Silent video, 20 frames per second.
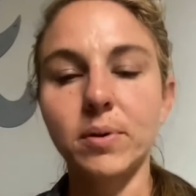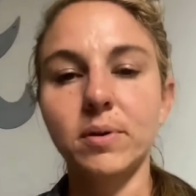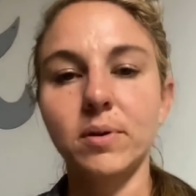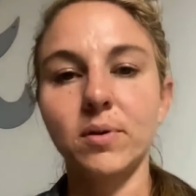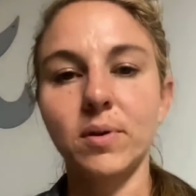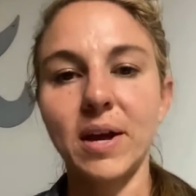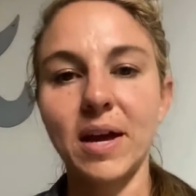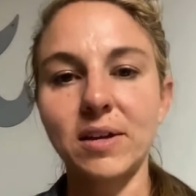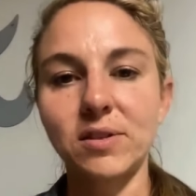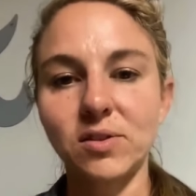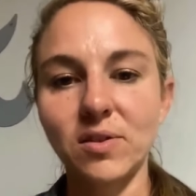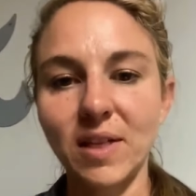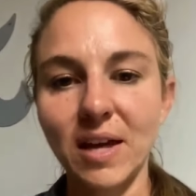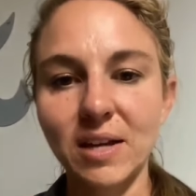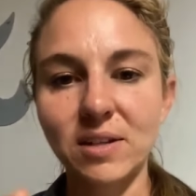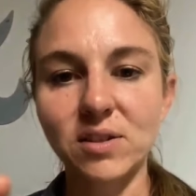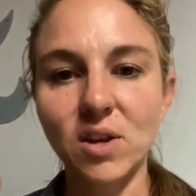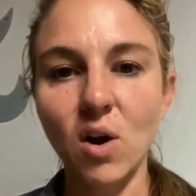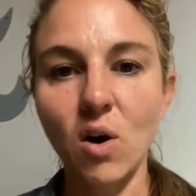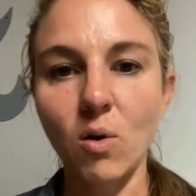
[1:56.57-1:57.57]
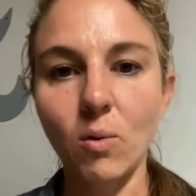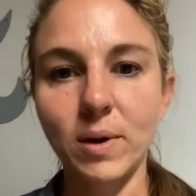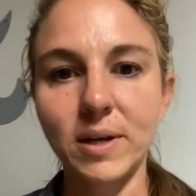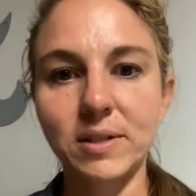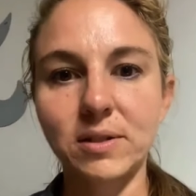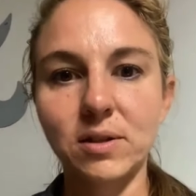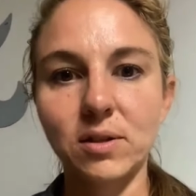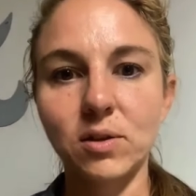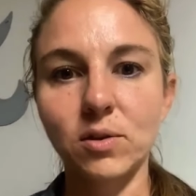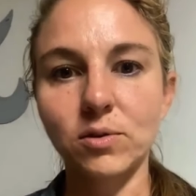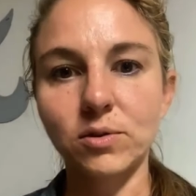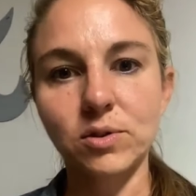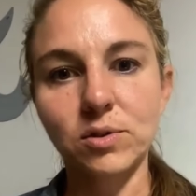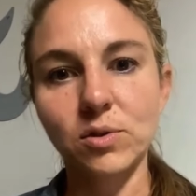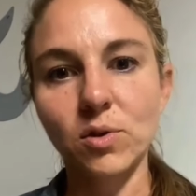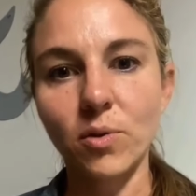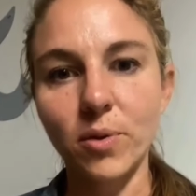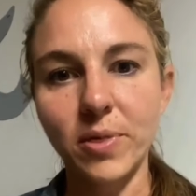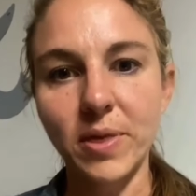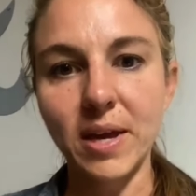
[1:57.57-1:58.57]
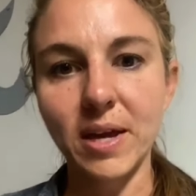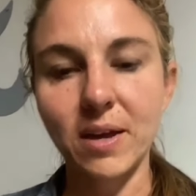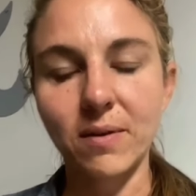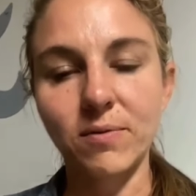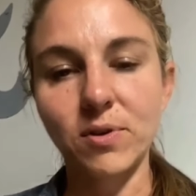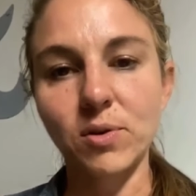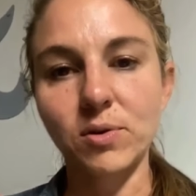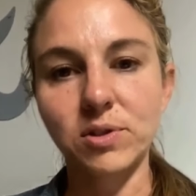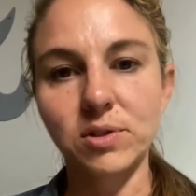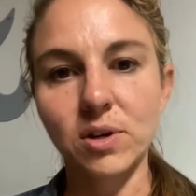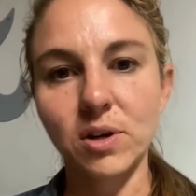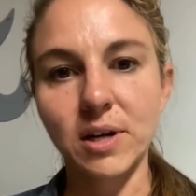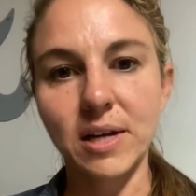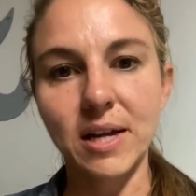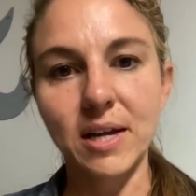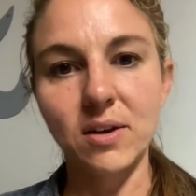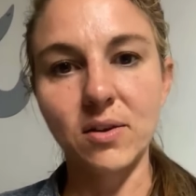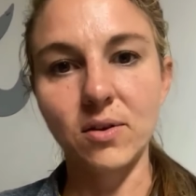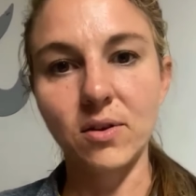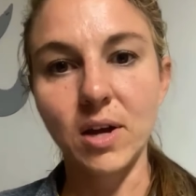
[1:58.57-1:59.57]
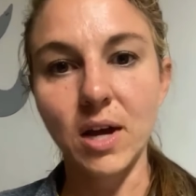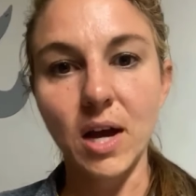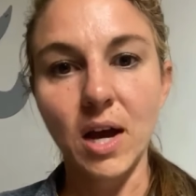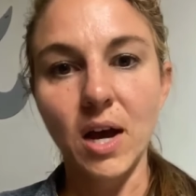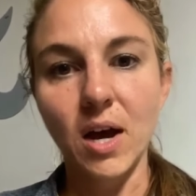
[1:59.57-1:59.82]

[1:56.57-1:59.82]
Okay, so that is always the goal. So don't think if you start hitting